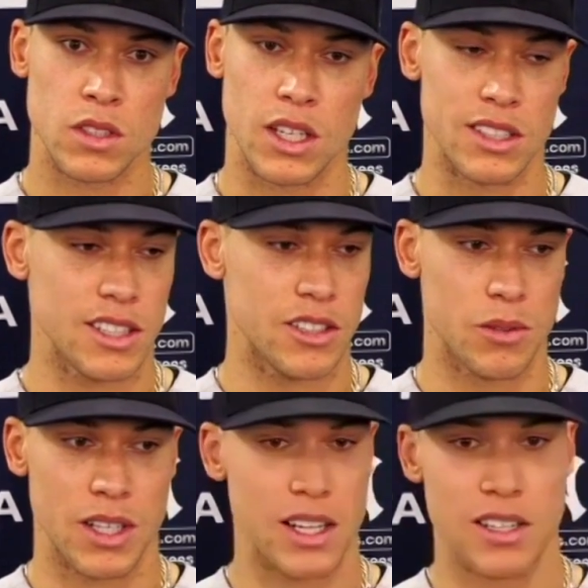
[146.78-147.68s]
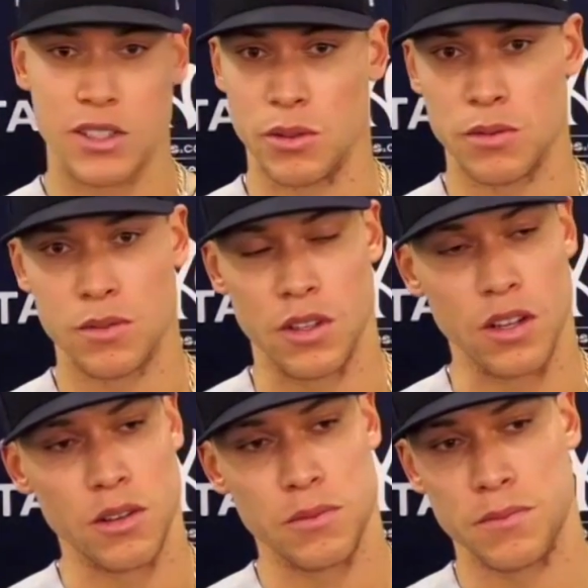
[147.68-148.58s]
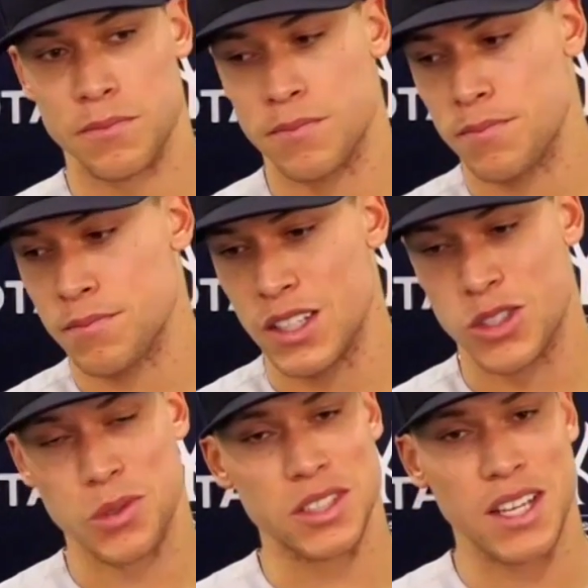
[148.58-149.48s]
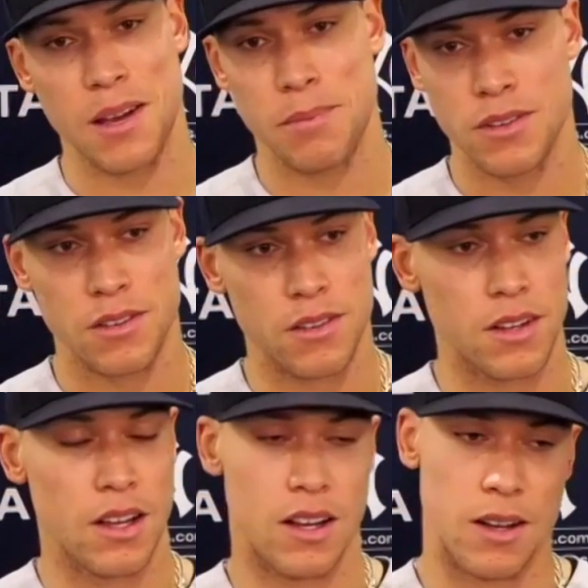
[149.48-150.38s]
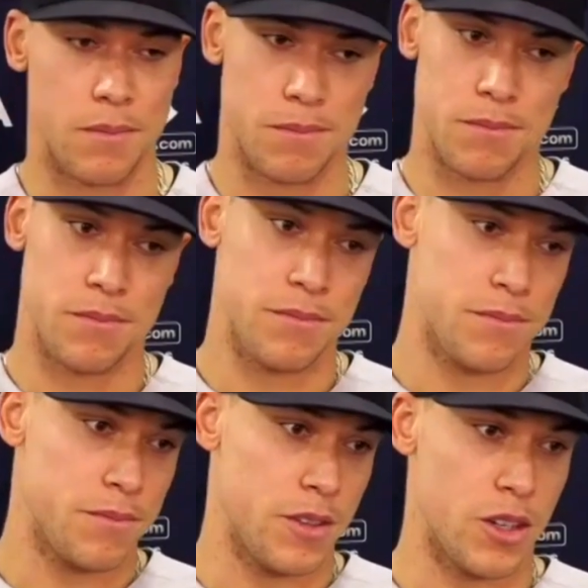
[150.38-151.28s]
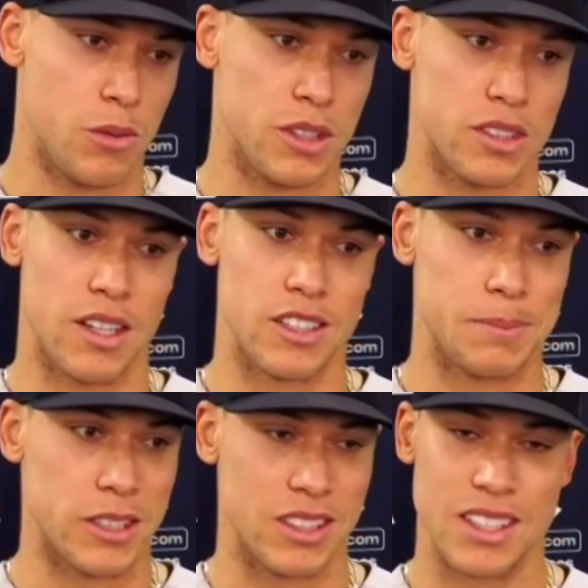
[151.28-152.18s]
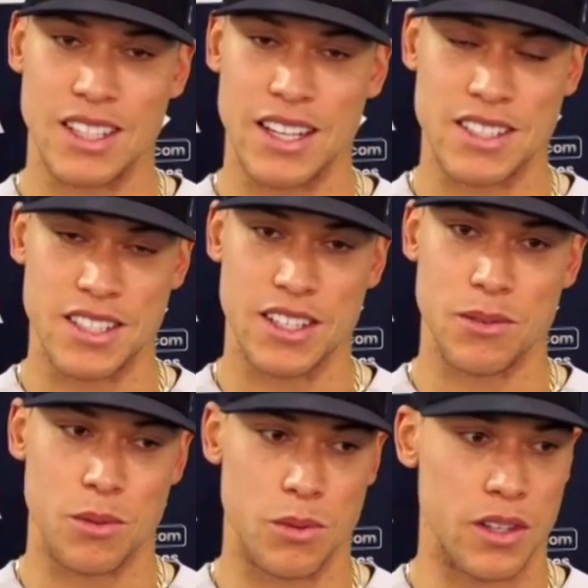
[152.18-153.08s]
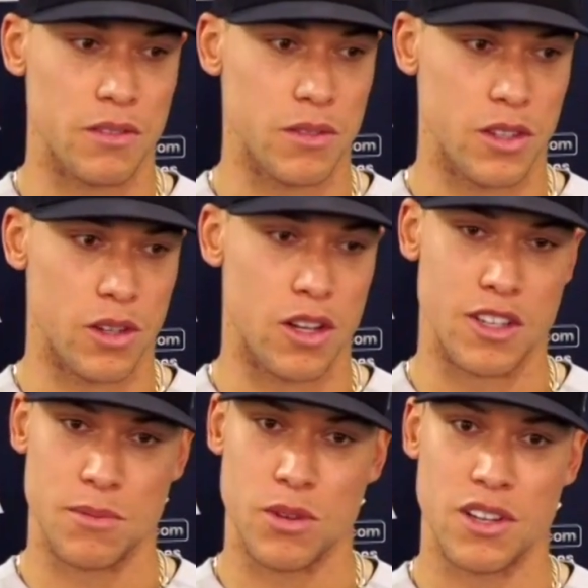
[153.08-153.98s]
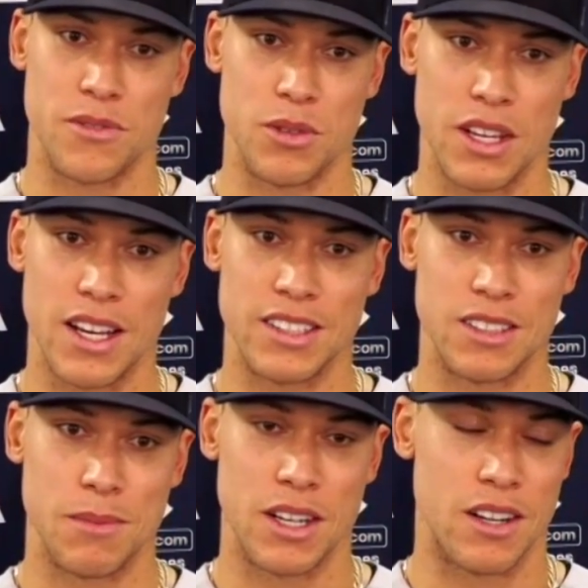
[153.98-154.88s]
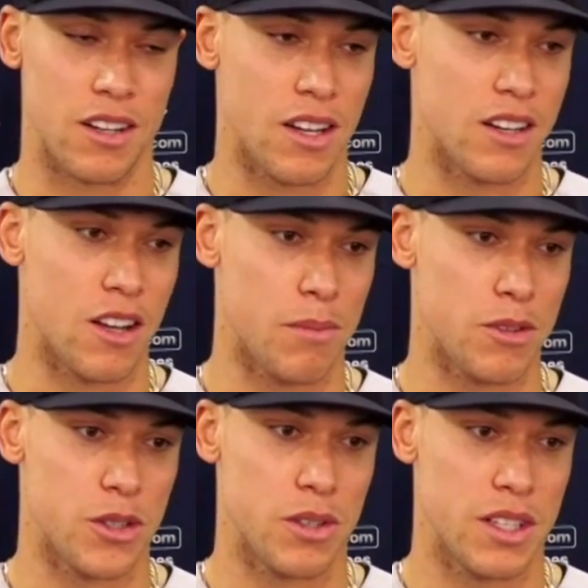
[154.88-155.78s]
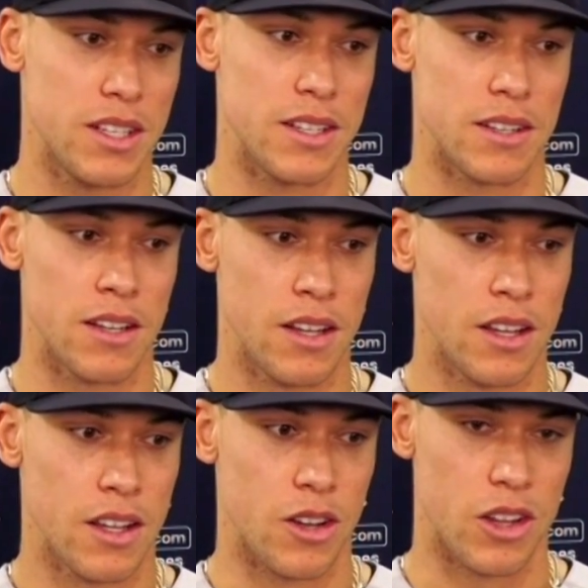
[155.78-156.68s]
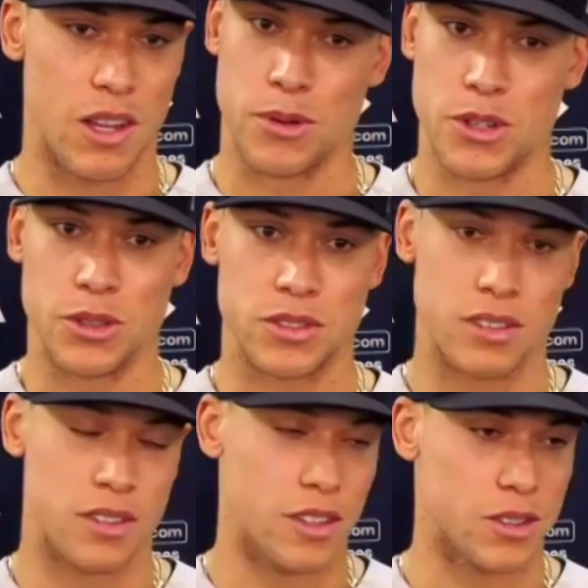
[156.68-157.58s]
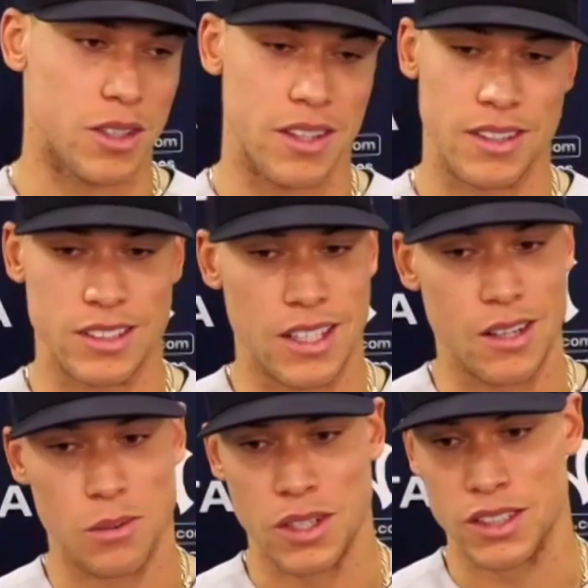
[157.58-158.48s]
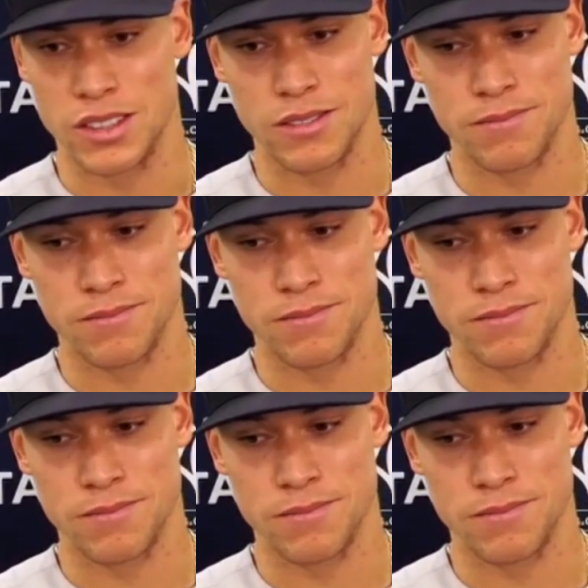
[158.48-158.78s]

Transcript: I just got to do what I got to do. You know, injuries happen. Um, you know, we saw it especially in 19 where we, you know, called up quite a few guys that might not have gotten an opportunity and, you know, they produced, you know, so I think that's kind of what it's